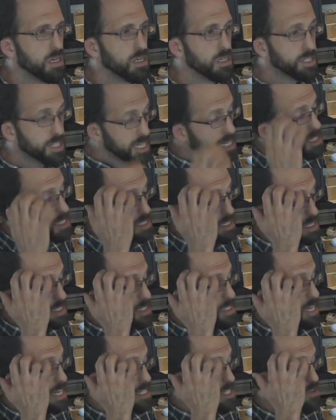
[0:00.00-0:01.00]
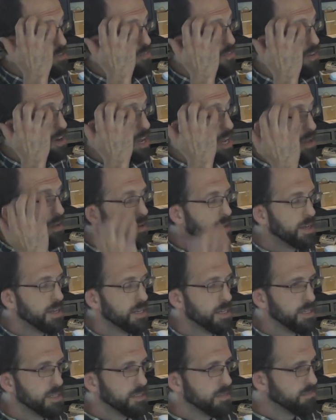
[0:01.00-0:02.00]
Jesus has set you free.
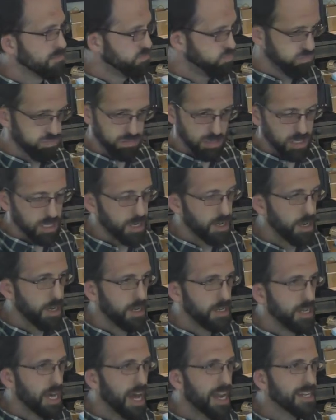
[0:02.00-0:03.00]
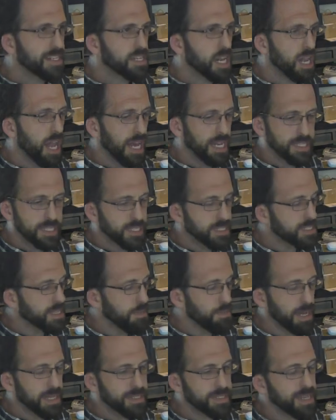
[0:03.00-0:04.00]
Not into license,
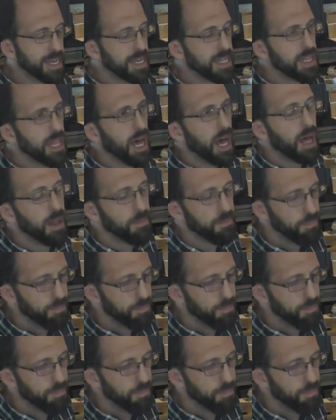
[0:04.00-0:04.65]
I'm not saying that.